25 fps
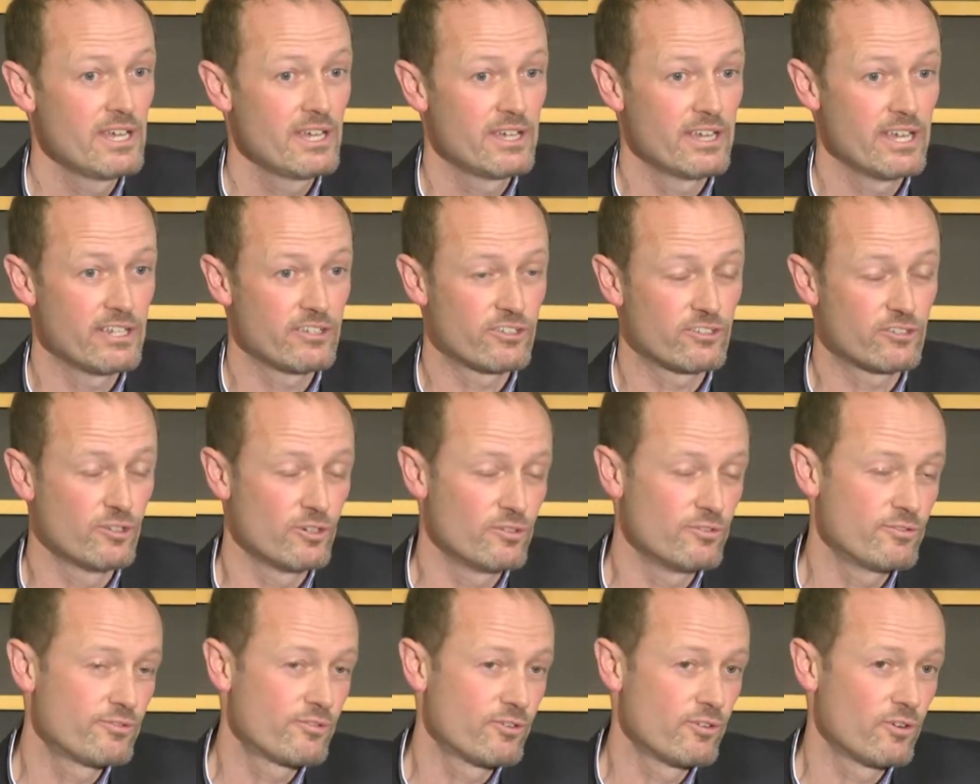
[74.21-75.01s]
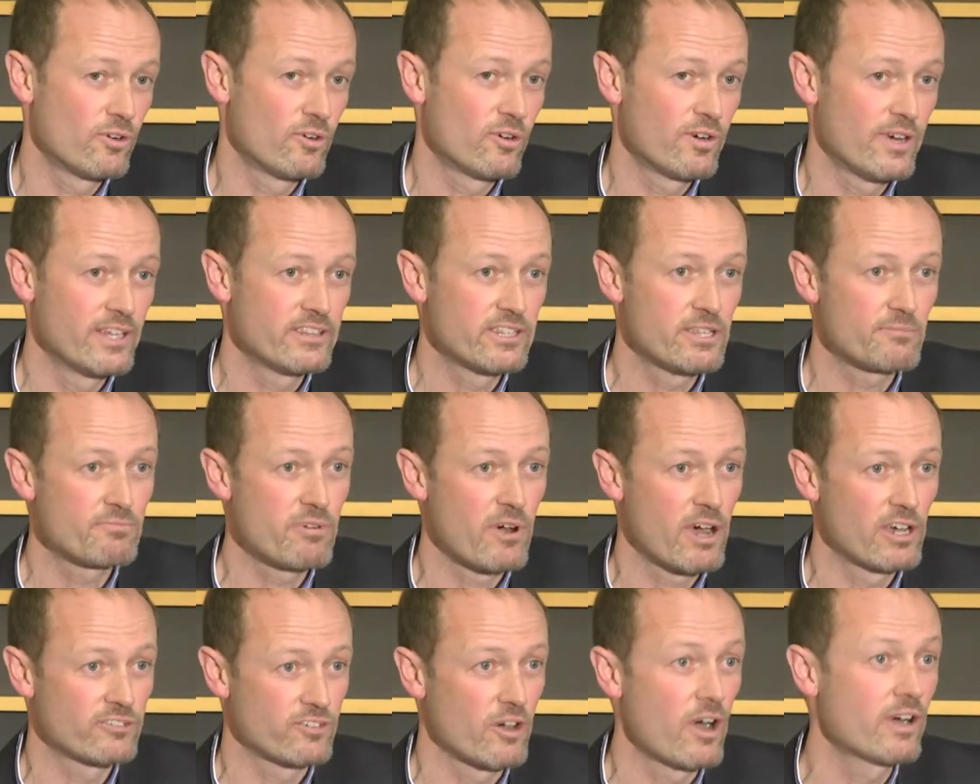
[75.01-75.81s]
It's good for
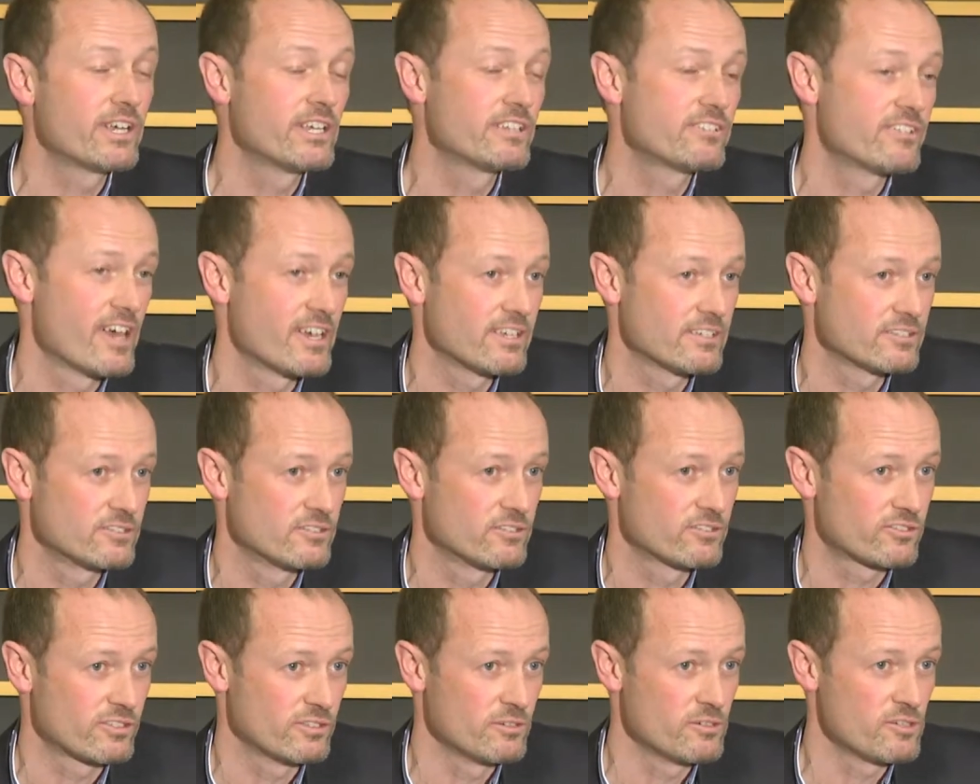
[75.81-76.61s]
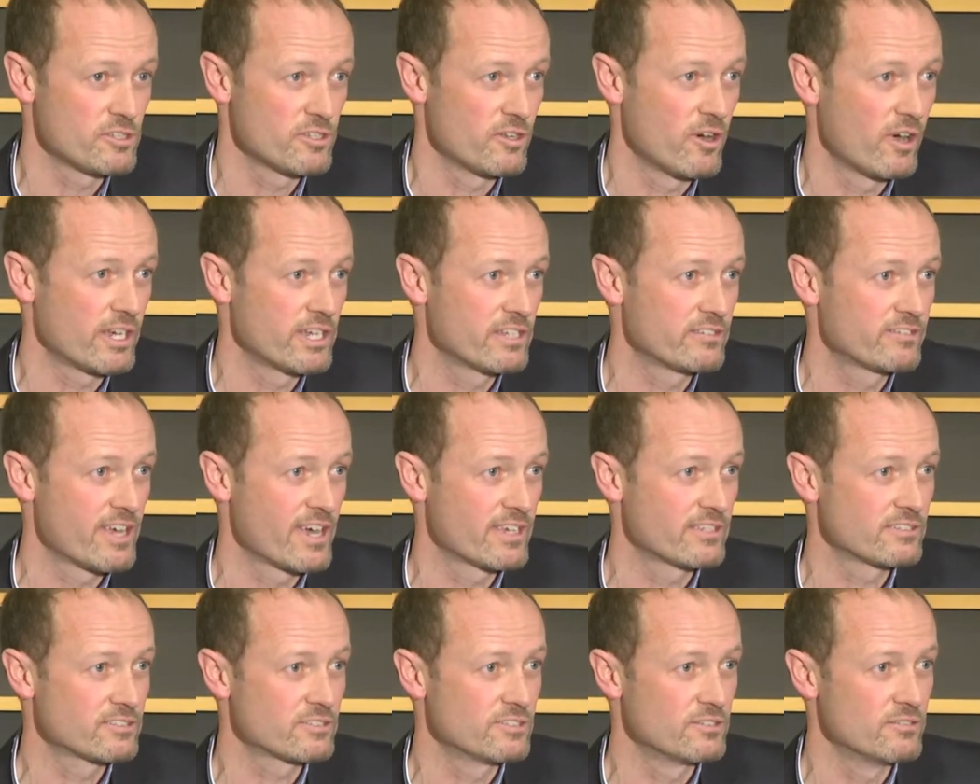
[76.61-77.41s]
enterprise architects and solution
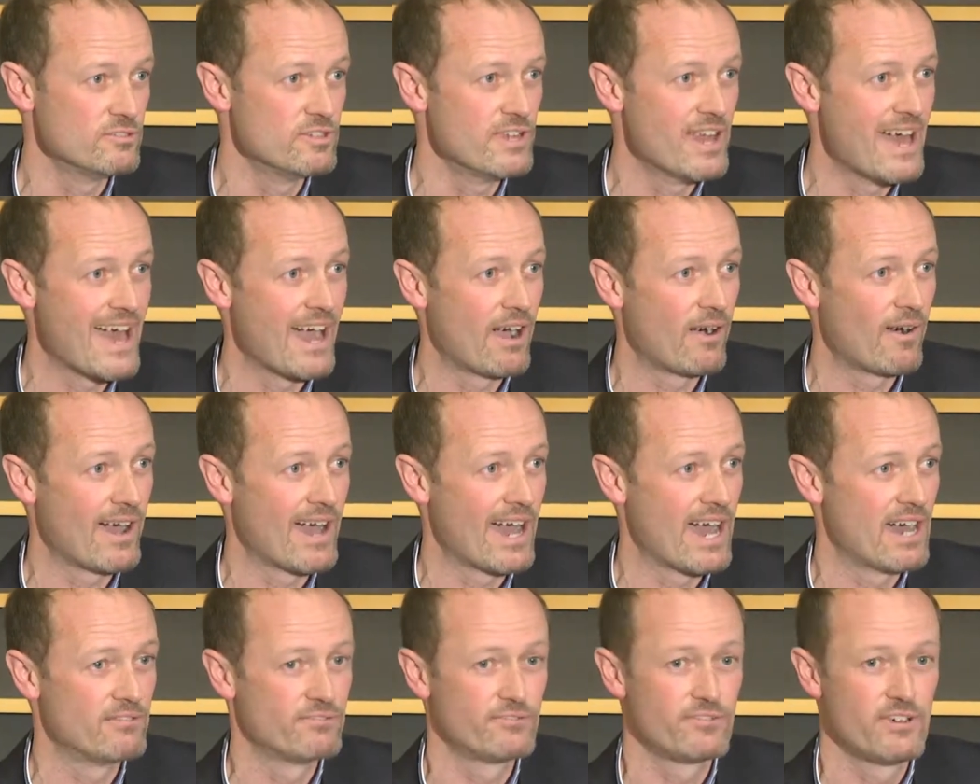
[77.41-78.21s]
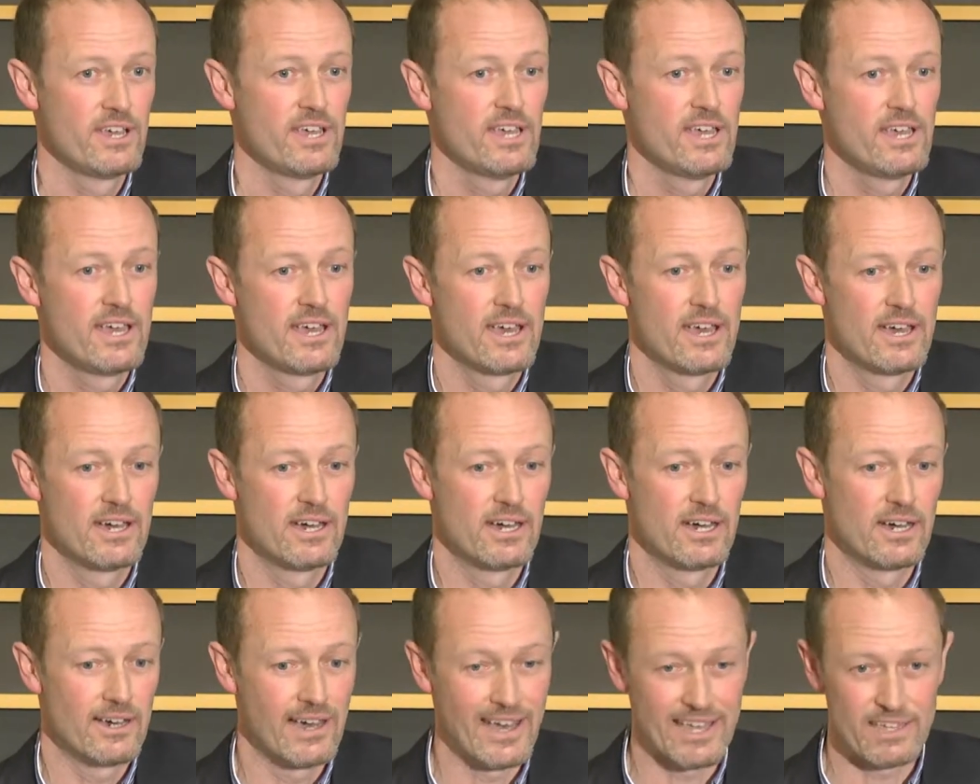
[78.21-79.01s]
architects who now have
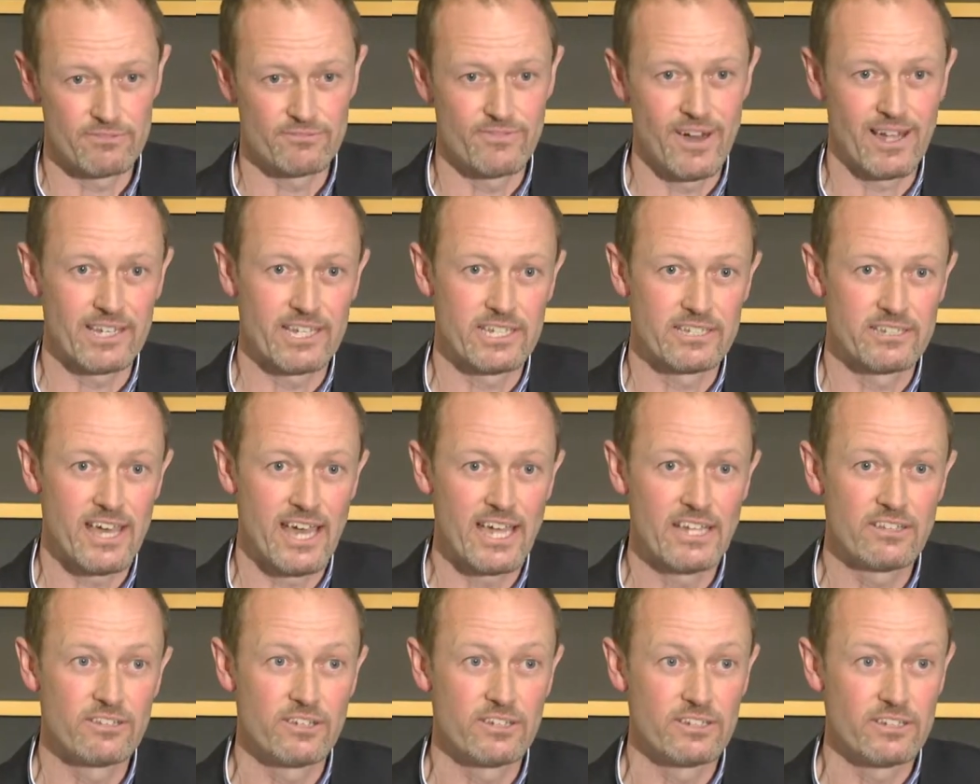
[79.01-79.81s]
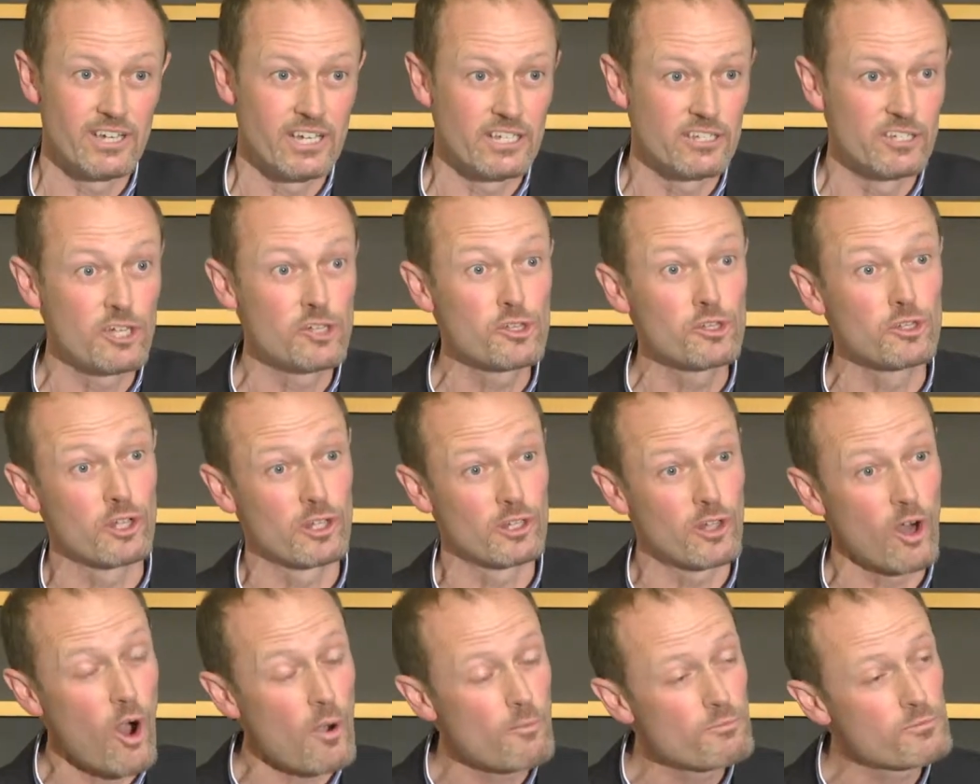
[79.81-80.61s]
a validated
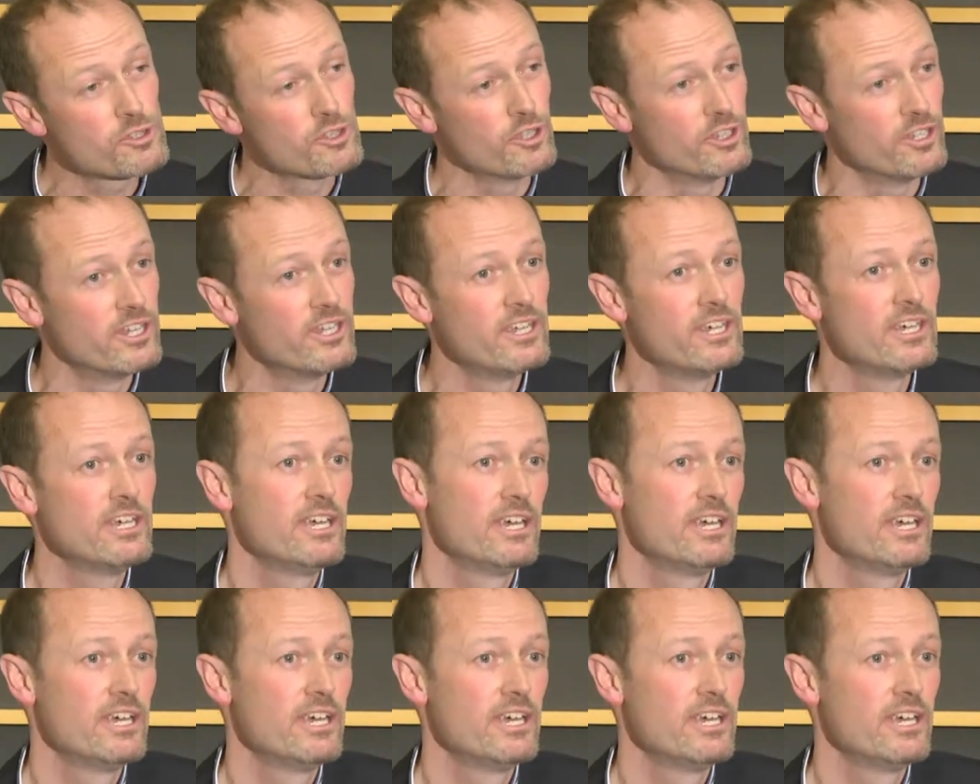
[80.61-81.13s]
additional option